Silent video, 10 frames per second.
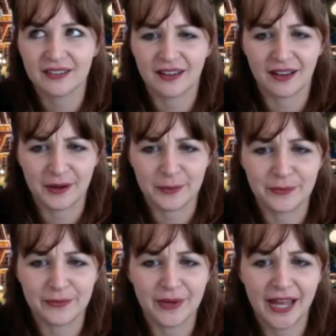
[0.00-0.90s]

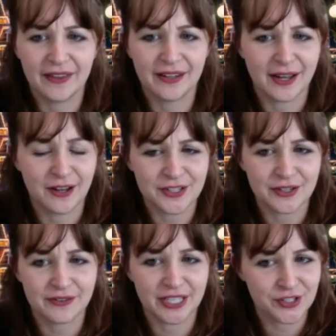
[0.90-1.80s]
And then I also have
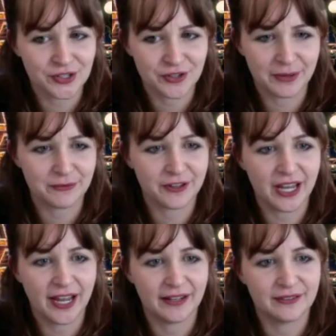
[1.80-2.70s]
an Instagram for
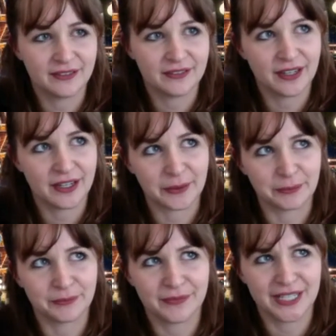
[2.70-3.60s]
that.
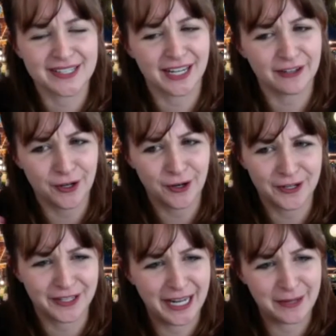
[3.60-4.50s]
It's kind of a hard
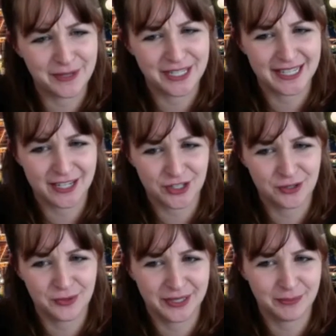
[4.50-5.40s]
name. It's actually
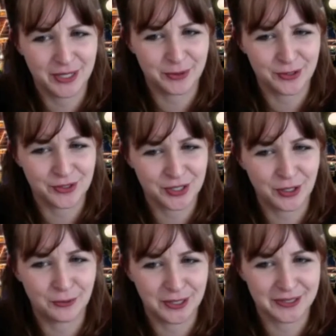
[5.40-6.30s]
what people used to
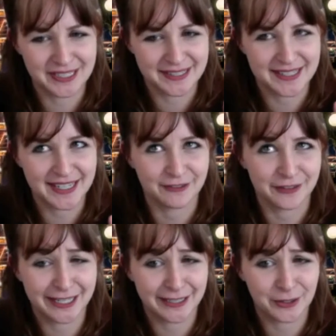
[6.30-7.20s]
call Walt Disney, if
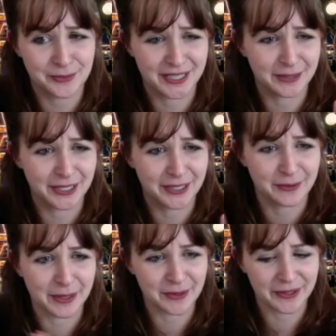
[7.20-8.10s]
that helps anybody
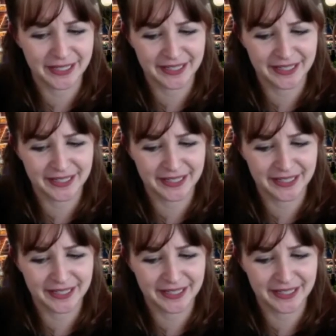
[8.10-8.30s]
remember it.